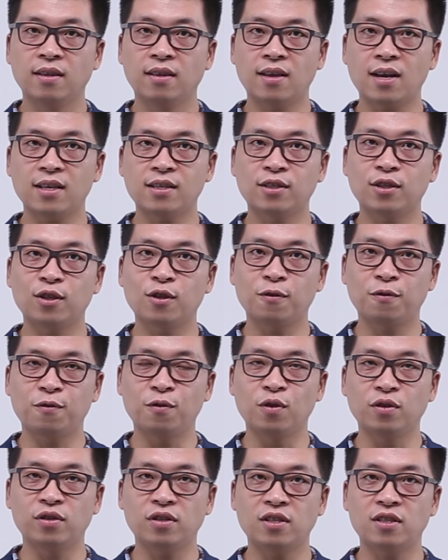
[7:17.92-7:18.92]
That's it
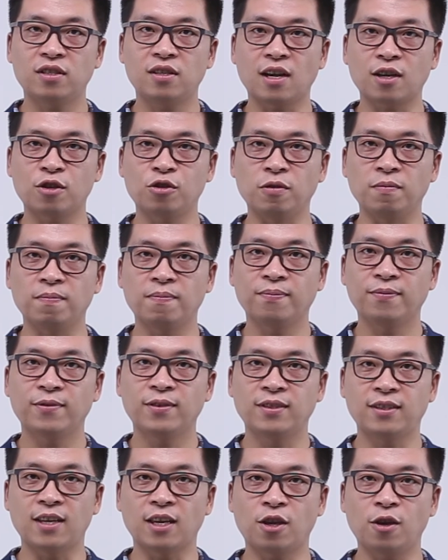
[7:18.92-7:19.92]
for this section.
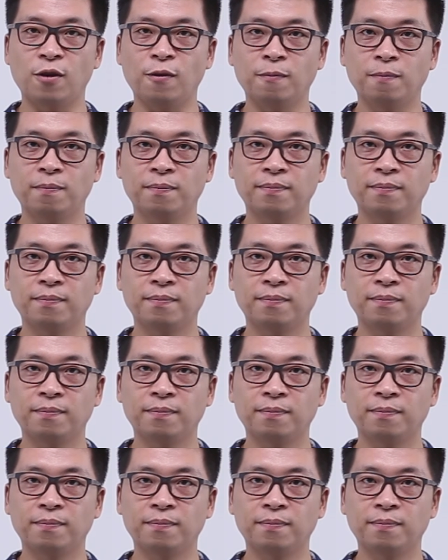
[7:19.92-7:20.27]
Thank you.